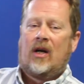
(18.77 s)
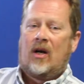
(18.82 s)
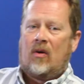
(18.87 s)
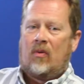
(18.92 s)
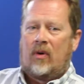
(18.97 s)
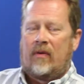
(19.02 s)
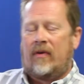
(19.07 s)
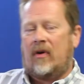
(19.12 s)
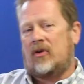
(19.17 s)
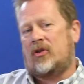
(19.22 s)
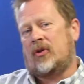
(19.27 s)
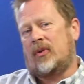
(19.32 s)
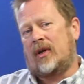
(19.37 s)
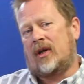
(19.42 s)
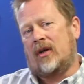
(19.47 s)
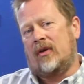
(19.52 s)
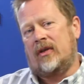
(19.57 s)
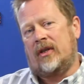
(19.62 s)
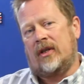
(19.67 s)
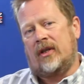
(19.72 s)
We've also
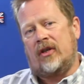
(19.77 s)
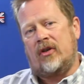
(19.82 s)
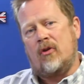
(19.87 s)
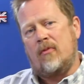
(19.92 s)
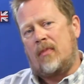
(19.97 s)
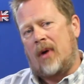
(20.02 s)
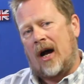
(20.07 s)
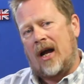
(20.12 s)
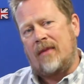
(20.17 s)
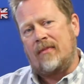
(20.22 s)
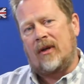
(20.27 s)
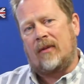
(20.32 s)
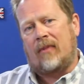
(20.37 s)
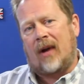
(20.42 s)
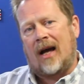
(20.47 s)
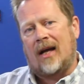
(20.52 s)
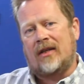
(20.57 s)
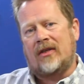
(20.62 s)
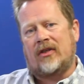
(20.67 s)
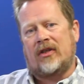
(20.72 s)
included a new payment
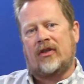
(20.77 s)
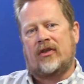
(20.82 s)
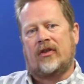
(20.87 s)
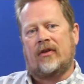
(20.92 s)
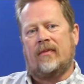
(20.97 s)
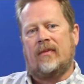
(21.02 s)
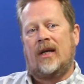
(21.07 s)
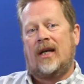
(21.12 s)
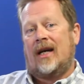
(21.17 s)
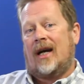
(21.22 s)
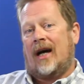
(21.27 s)
plan system,